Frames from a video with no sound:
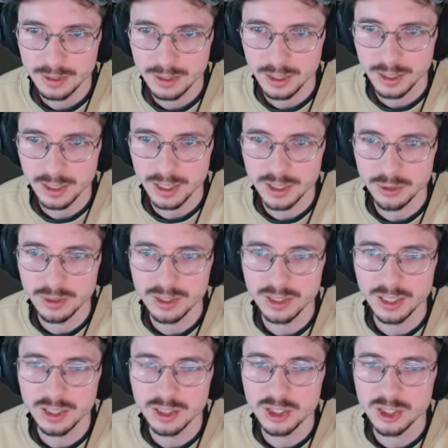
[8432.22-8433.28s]
Okay, so it needs to
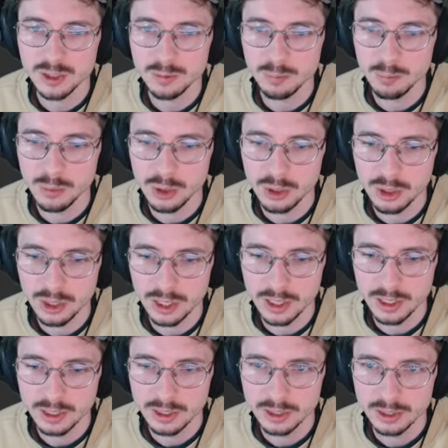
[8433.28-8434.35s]
get smaller.
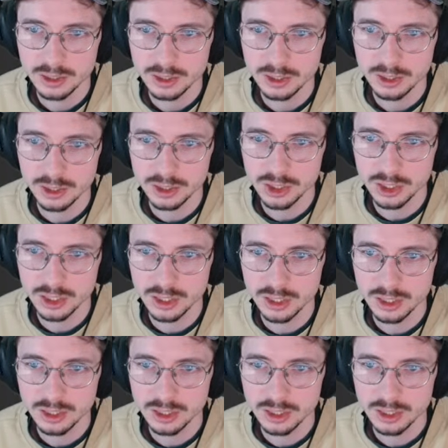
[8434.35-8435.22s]
Gotcha.